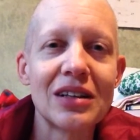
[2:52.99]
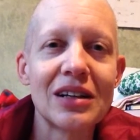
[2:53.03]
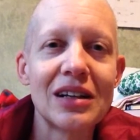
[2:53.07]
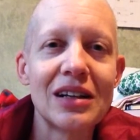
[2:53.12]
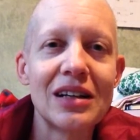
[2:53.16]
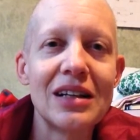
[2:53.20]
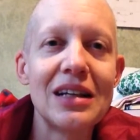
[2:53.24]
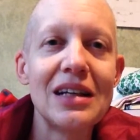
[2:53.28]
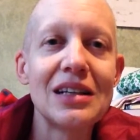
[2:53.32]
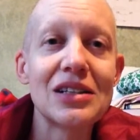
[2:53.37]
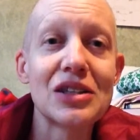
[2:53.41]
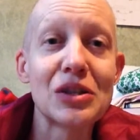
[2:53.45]

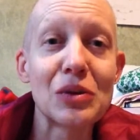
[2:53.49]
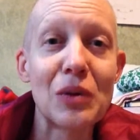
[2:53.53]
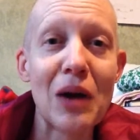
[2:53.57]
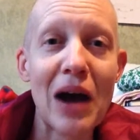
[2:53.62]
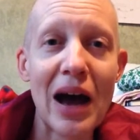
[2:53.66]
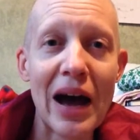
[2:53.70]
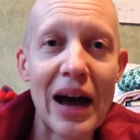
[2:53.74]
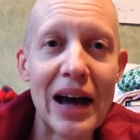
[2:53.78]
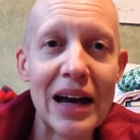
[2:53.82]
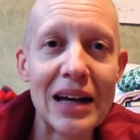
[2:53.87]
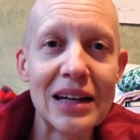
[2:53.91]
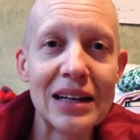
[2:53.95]
needs a
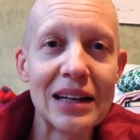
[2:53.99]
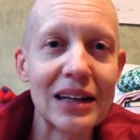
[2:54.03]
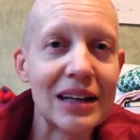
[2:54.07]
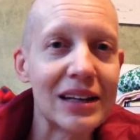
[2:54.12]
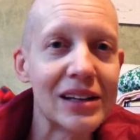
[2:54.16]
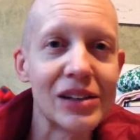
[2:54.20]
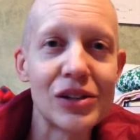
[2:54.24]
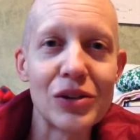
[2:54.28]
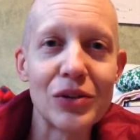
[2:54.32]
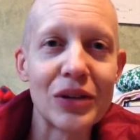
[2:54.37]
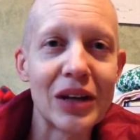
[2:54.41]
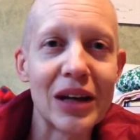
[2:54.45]
ride
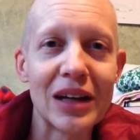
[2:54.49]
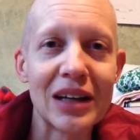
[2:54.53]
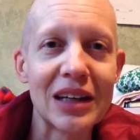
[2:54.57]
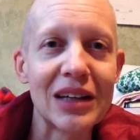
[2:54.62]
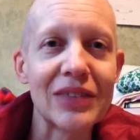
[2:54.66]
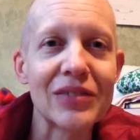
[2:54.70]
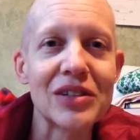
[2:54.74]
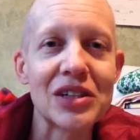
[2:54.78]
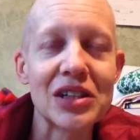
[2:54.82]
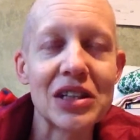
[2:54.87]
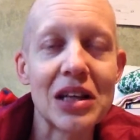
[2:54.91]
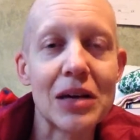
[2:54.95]
and you can't
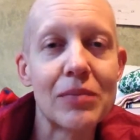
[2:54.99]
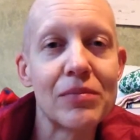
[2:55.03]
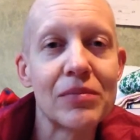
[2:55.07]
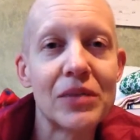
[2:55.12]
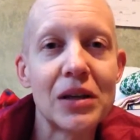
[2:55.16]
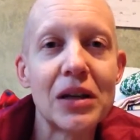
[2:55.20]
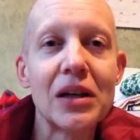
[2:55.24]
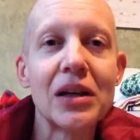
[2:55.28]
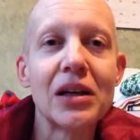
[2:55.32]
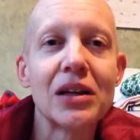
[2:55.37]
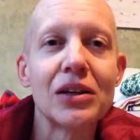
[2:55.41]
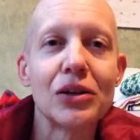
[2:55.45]
give it to them,
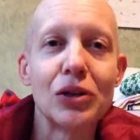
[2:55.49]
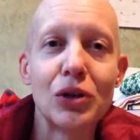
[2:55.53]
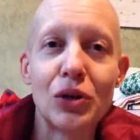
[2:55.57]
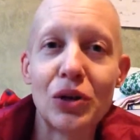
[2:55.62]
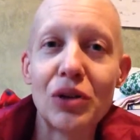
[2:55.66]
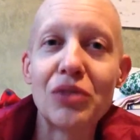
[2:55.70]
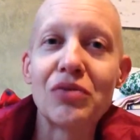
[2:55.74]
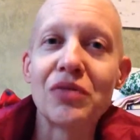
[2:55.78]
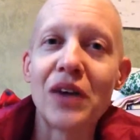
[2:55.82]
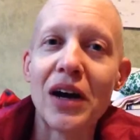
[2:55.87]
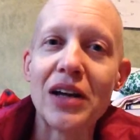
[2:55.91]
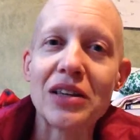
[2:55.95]
you
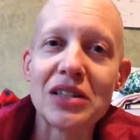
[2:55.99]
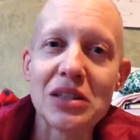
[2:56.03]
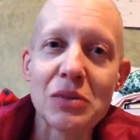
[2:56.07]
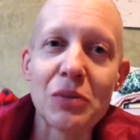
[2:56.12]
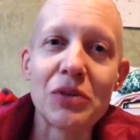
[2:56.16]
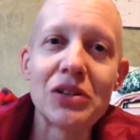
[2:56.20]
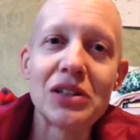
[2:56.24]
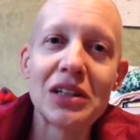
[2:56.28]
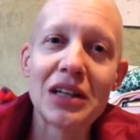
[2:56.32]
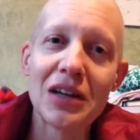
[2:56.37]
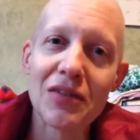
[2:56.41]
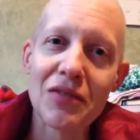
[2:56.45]
could find
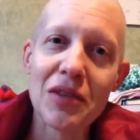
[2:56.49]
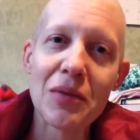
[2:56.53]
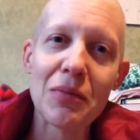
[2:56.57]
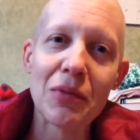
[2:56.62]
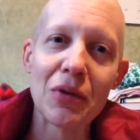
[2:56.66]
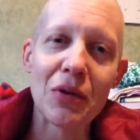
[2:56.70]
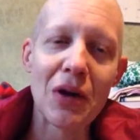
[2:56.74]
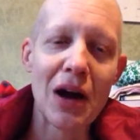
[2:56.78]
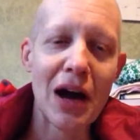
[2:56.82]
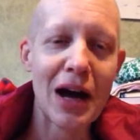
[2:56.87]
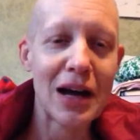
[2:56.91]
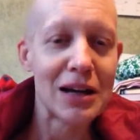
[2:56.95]
someone to give them a
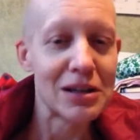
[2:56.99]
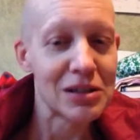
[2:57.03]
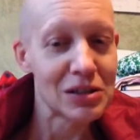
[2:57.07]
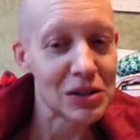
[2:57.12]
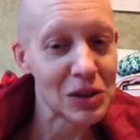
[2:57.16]
ride.